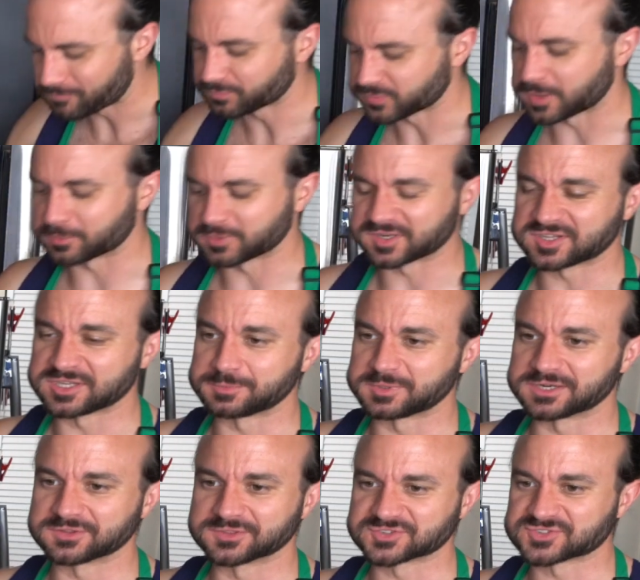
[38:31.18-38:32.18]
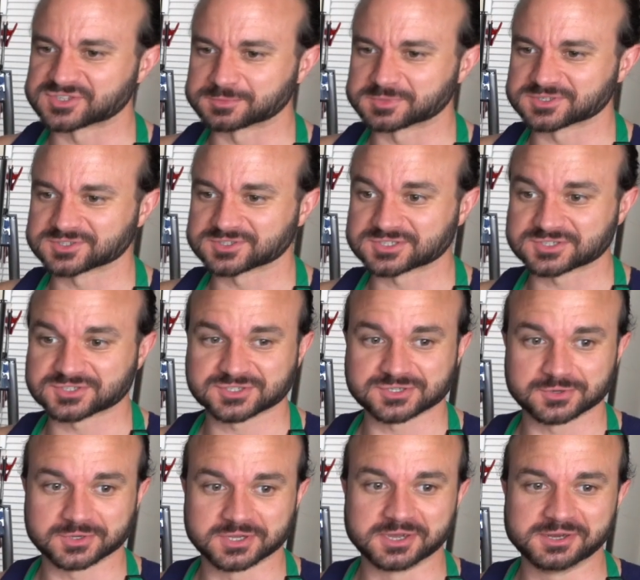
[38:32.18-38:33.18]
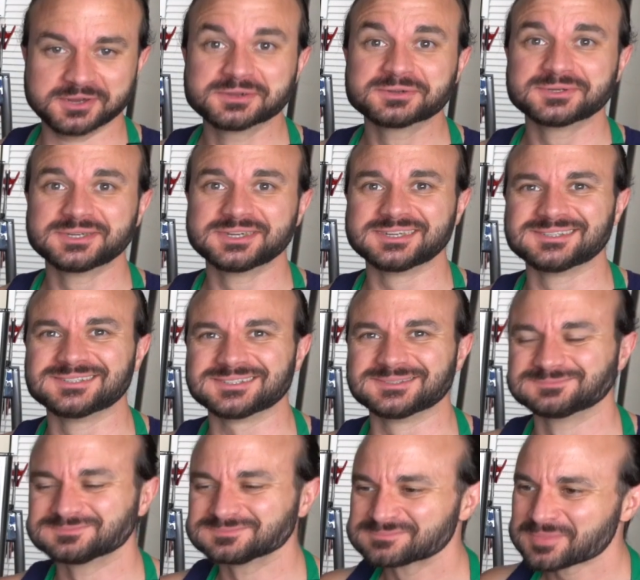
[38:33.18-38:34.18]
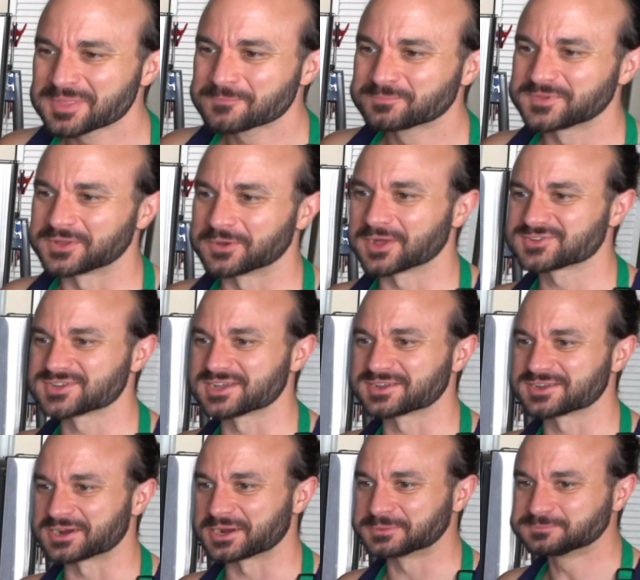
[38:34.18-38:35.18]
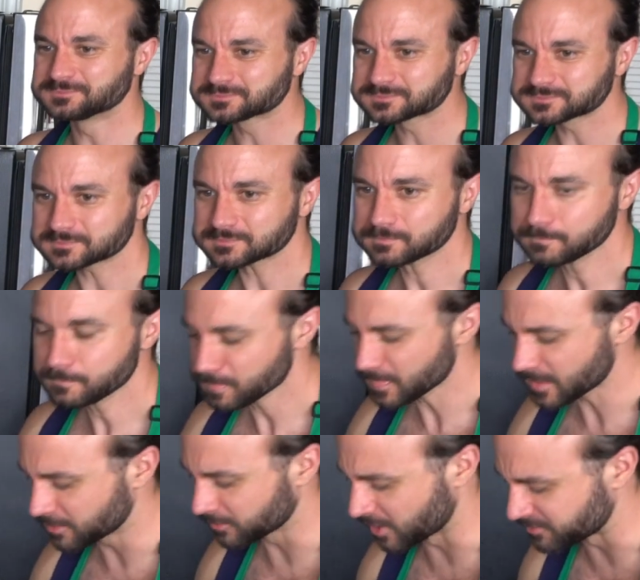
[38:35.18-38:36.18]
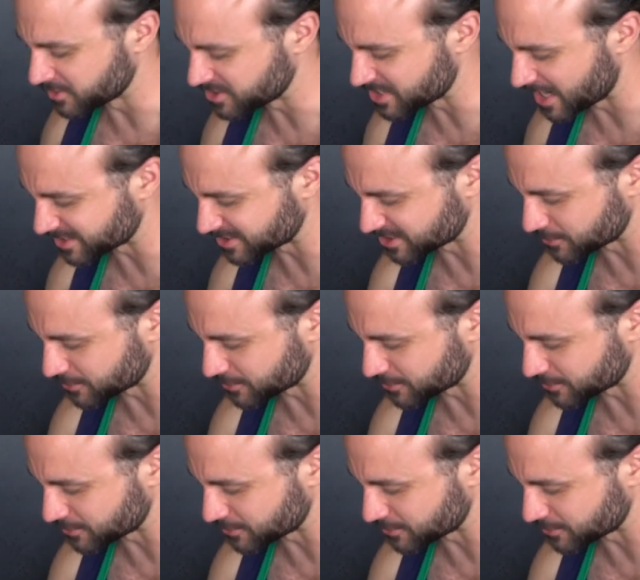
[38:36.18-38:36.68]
I'm gonna keep eating this thing because this is so good. Y'all take care. I love you, Jazzy